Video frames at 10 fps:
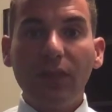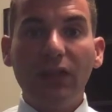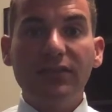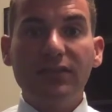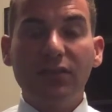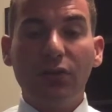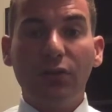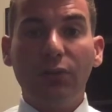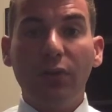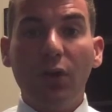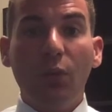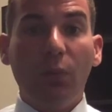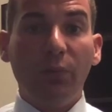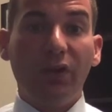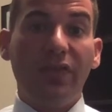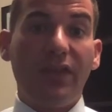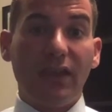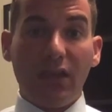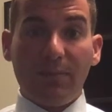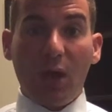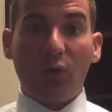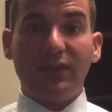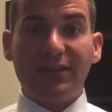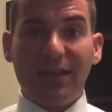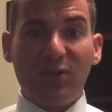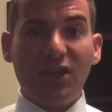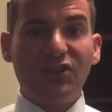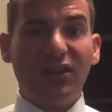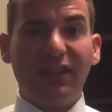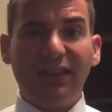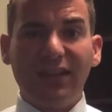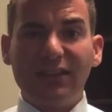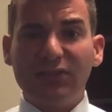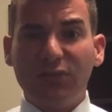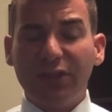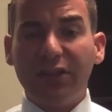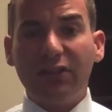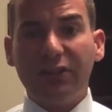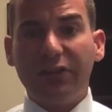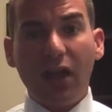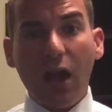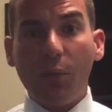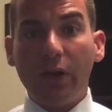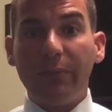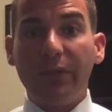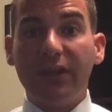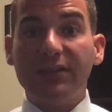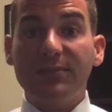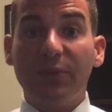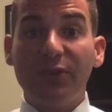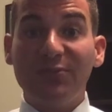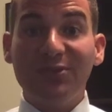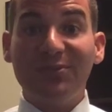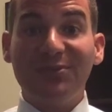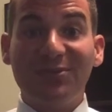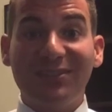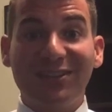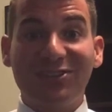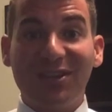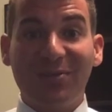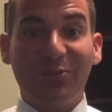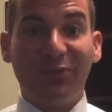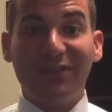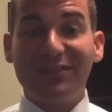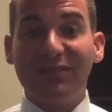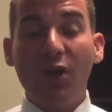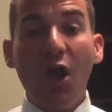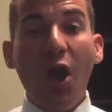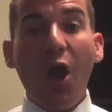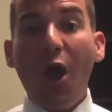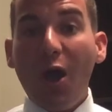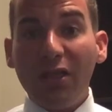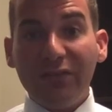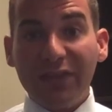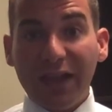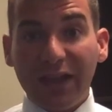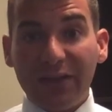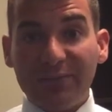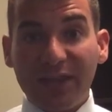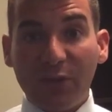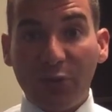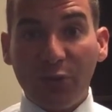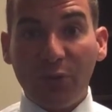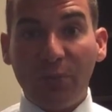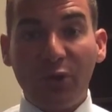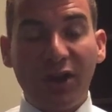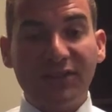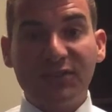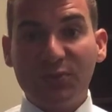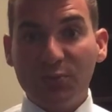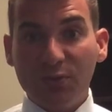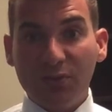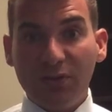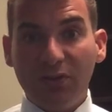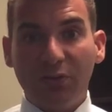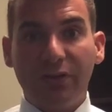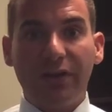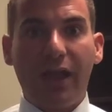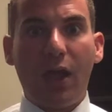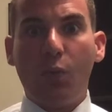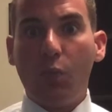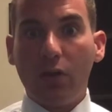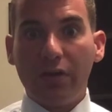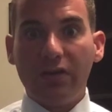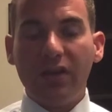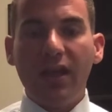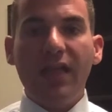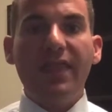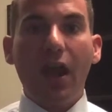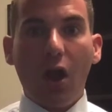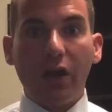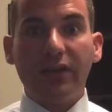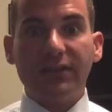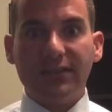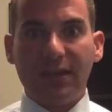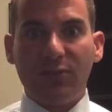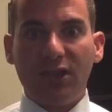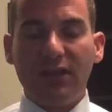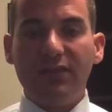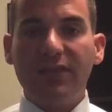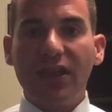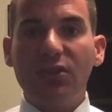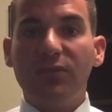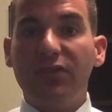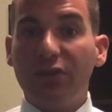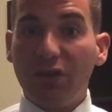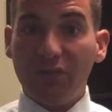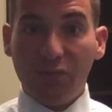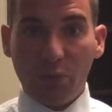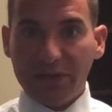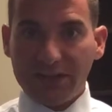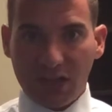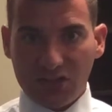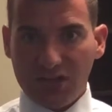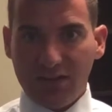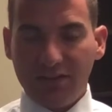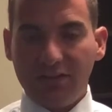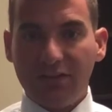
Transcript: And so when we're thinking about contamination, I think it's a really clear cut one because what you do is you essentially come up with a list of all of the items at home or at school or at work that are contaminated that you either avoid touching,